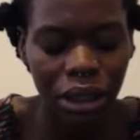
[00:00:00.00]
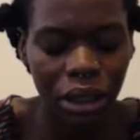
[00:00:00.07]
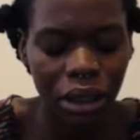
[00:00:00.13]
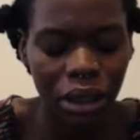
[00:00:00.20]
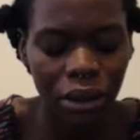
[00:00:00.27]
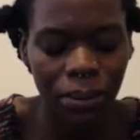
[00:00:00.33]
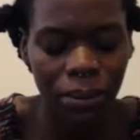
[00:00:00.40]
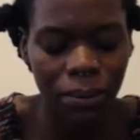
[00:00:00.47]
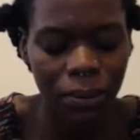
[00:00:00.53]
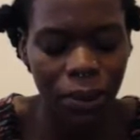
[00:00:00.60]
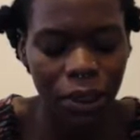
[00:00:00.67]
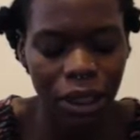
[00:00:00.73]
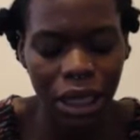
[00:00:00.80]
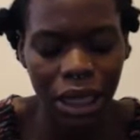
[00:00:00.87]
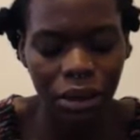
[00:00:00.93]
I
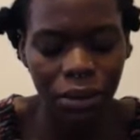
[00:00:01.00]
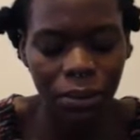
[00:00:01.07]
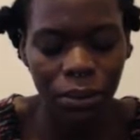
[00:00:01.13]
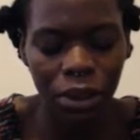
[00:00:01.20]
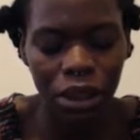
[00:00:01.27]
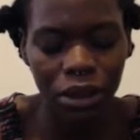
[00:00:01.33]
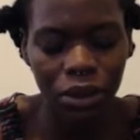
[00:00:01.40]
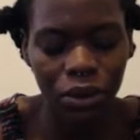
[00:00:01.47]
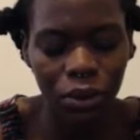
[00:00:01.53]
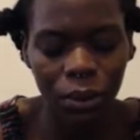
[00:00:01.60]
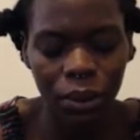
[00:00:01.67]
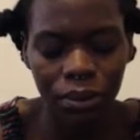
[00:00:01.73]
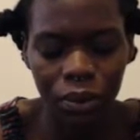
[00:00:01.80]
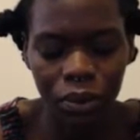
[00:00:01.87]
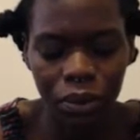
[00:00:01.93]
might add a little
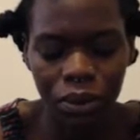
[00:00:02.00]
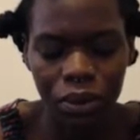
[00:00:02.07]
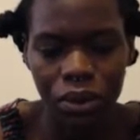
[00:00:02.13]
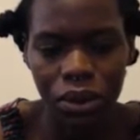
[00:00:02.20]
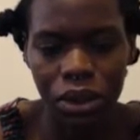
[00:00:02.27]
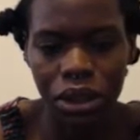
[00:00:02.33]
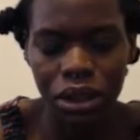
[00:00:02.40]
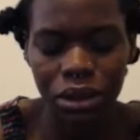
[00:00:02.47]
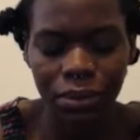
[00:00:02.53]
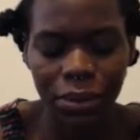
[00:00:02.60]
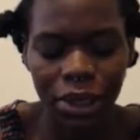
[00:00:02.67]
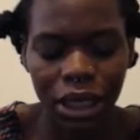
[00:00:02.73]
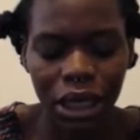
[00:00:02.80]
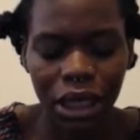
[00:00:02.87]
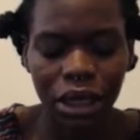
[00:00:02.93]
bit more water to
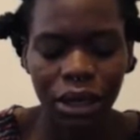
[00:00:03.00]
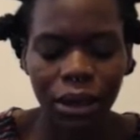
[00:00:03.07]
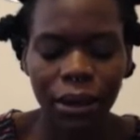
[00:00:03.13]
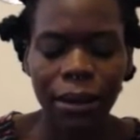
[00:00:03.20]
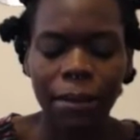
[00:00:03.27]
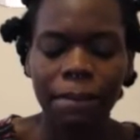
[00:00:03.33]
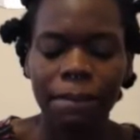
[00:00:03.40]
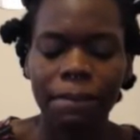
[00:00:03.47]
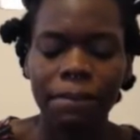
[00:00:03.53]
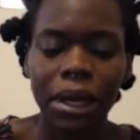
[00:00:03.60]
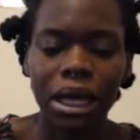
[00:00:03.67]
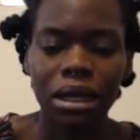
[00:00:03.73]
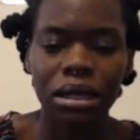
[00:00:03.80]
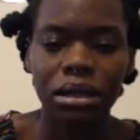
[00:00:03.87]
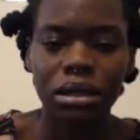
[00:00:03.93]
make it a
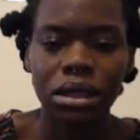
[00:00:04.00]
bit